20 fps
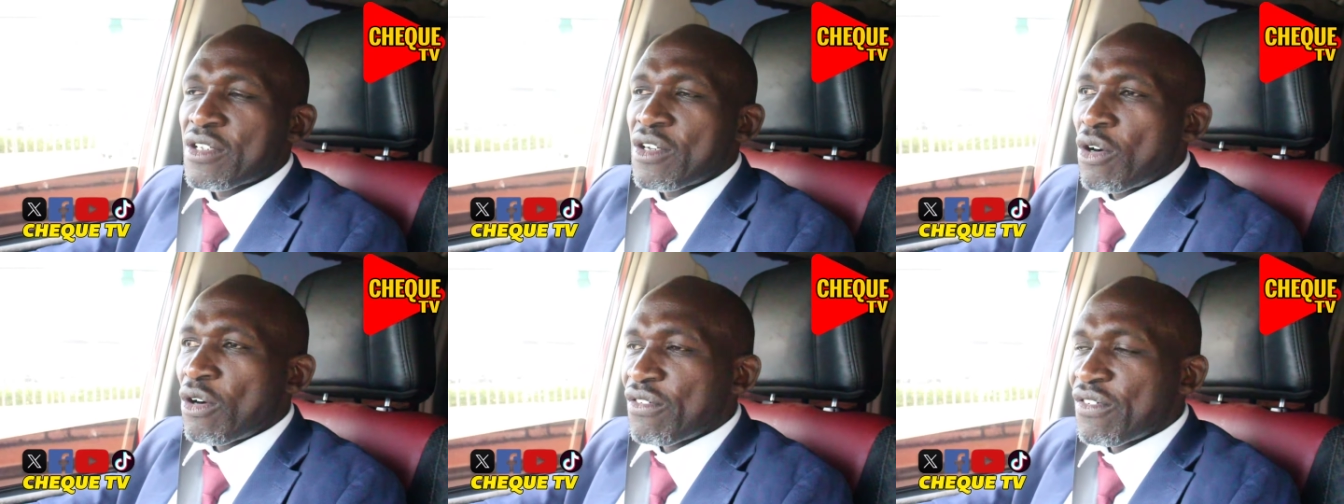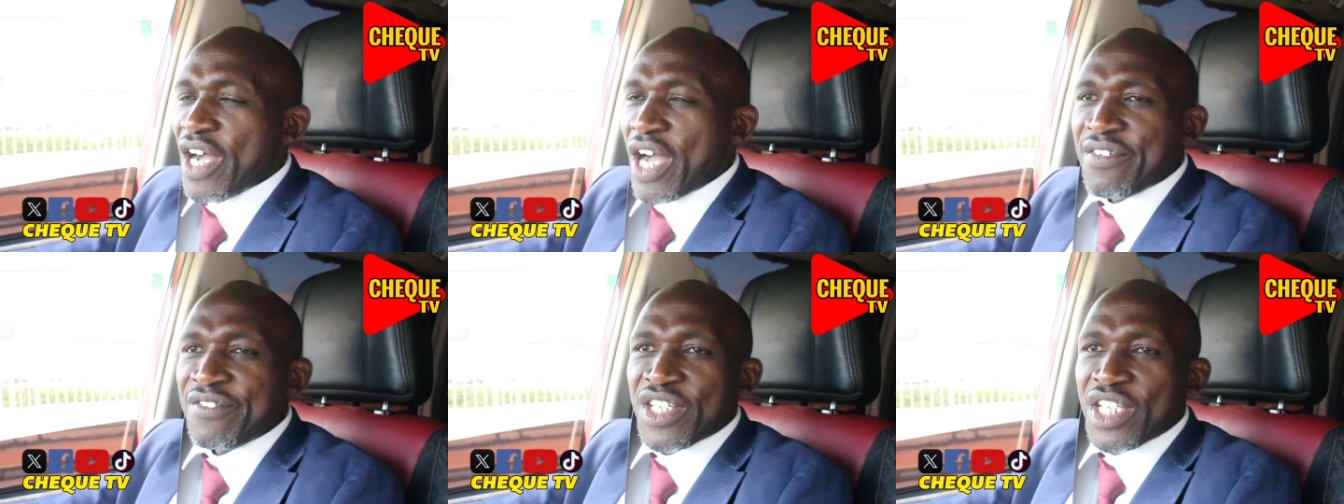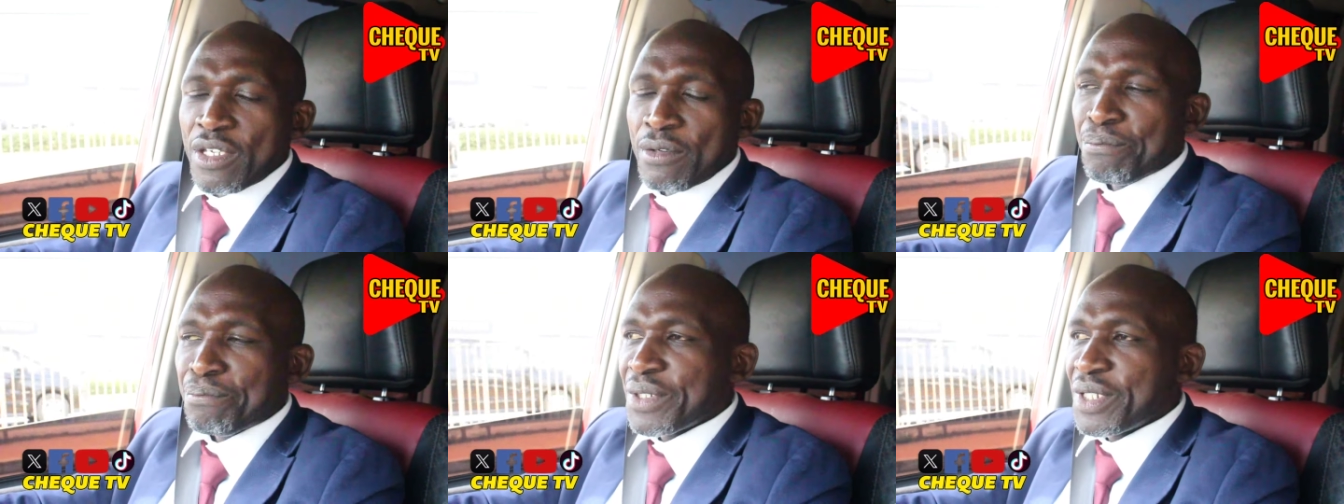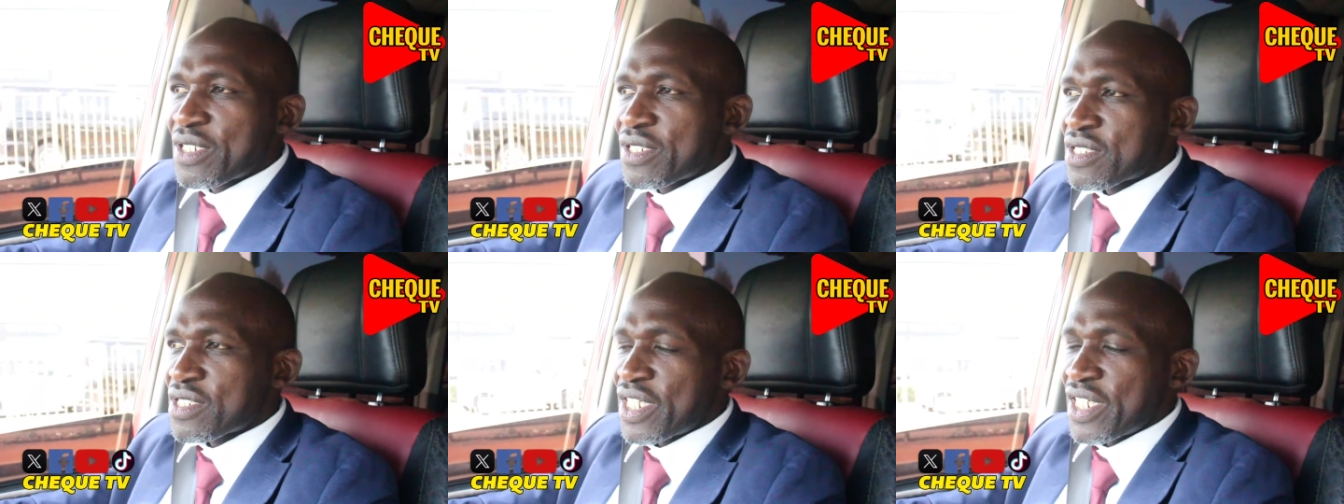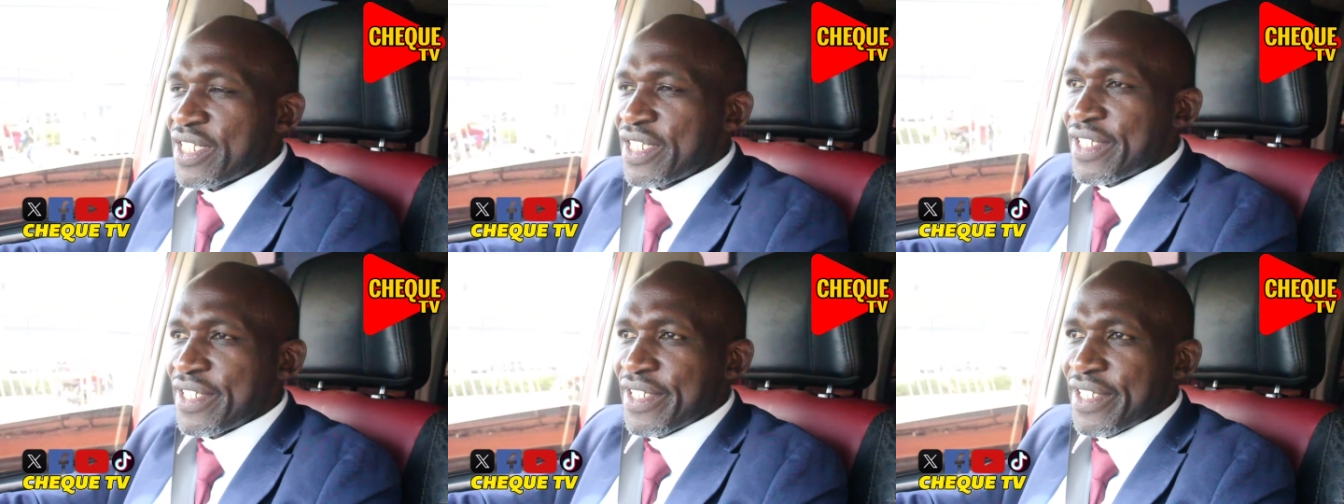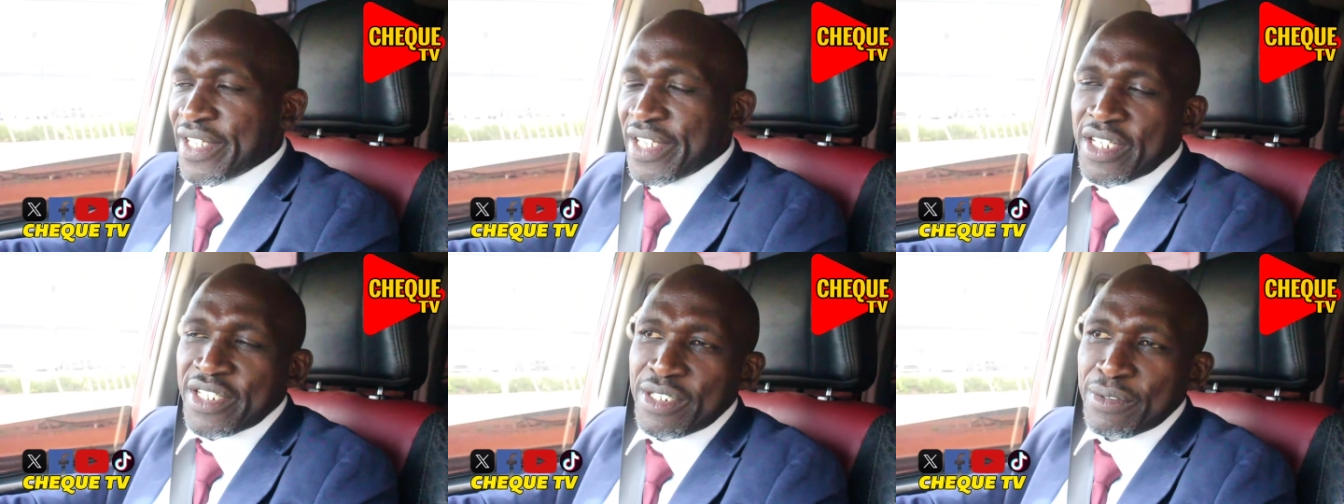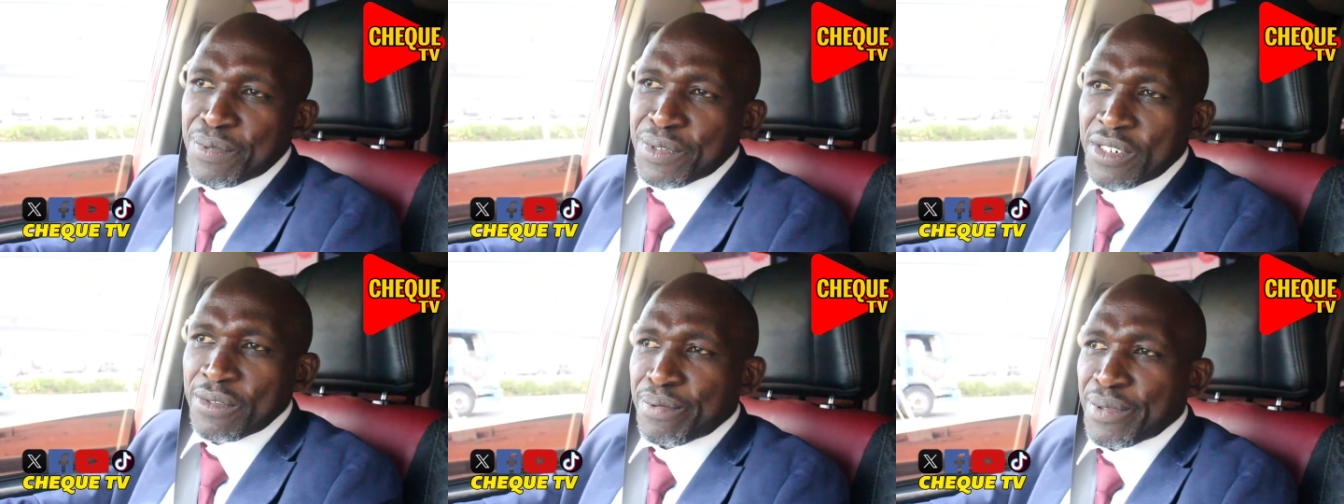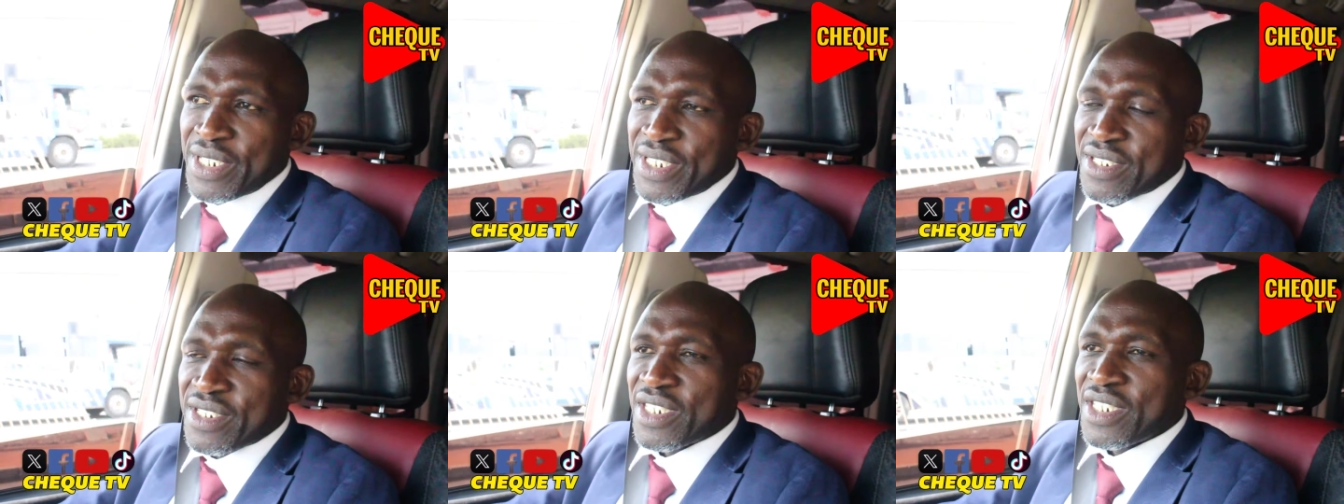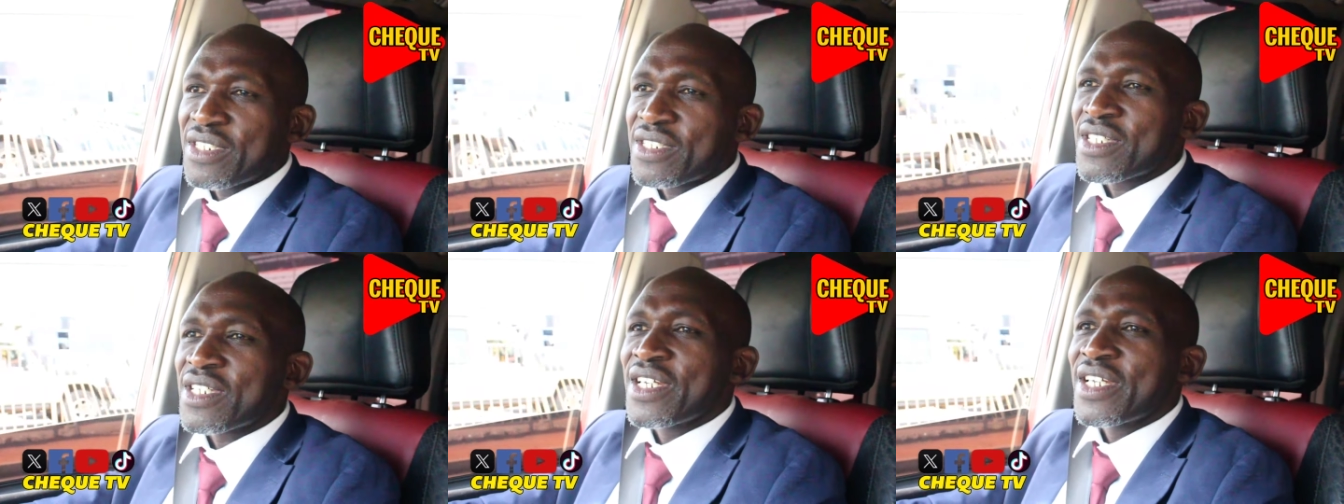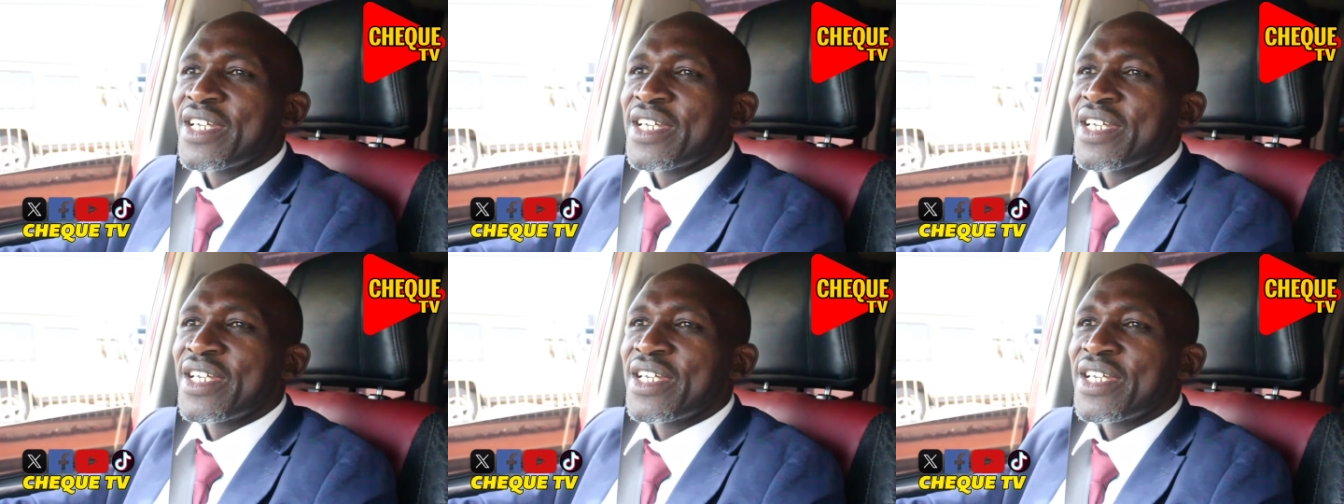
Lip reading: of having impeached a deputy president,